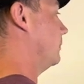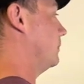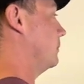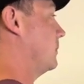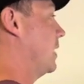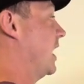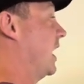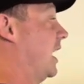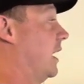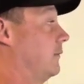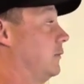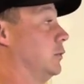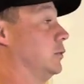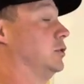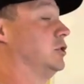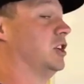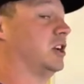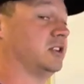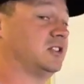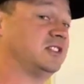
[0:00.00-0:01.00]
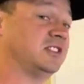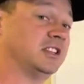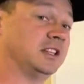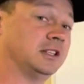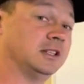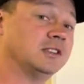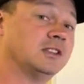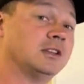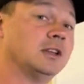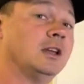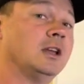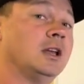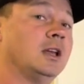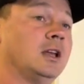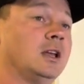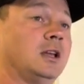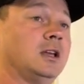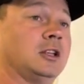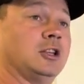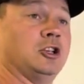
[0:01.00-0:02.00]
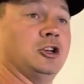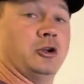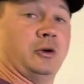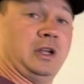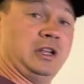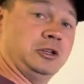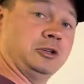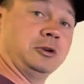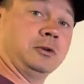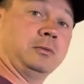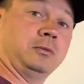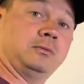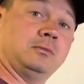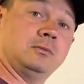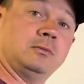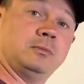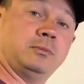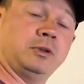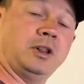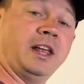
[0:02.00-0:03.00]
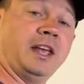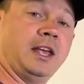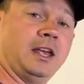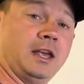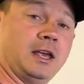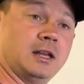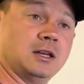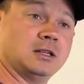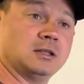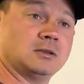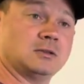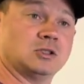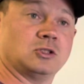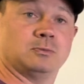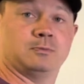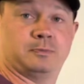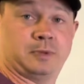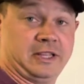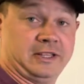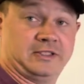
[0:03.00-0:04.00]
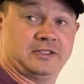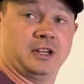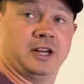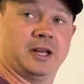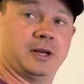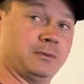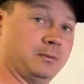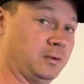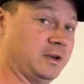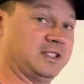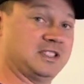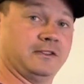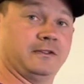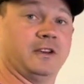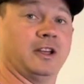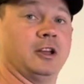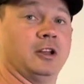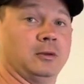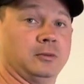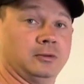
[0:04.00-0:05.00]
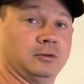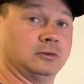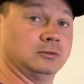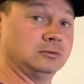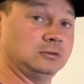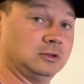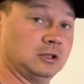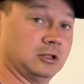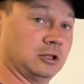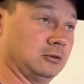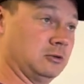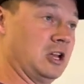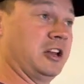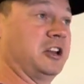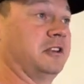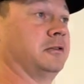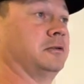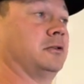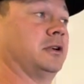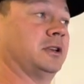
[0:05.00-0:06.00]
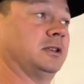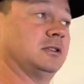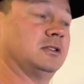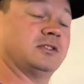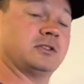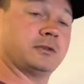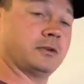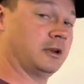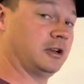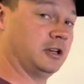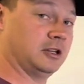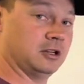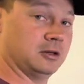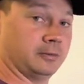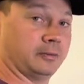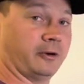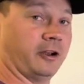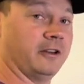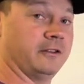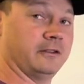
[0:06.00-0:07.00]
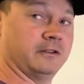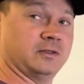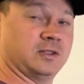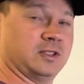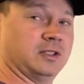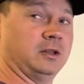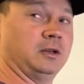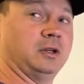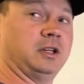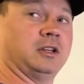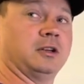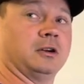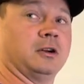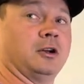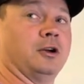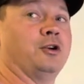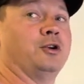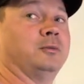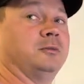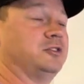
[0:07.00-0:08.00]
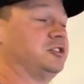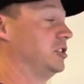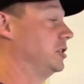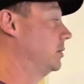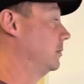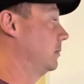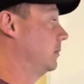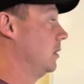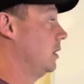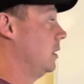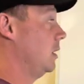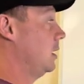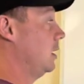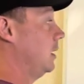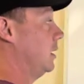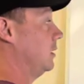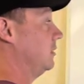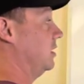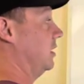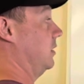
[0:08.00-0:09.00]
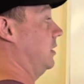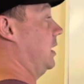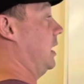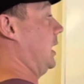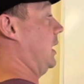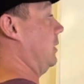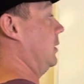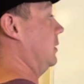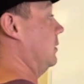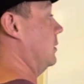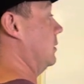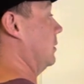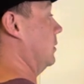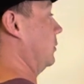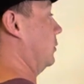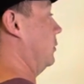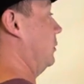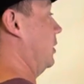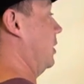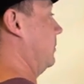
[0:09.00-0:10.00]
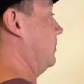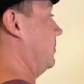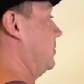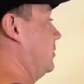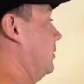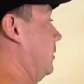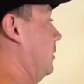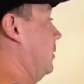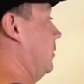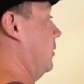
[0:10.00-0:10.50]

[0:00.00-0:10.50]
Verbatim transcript: might have to adjust things, you know, in your plan based on what's available. You know, not everyone's training in a private facility or a home gym that they equip. So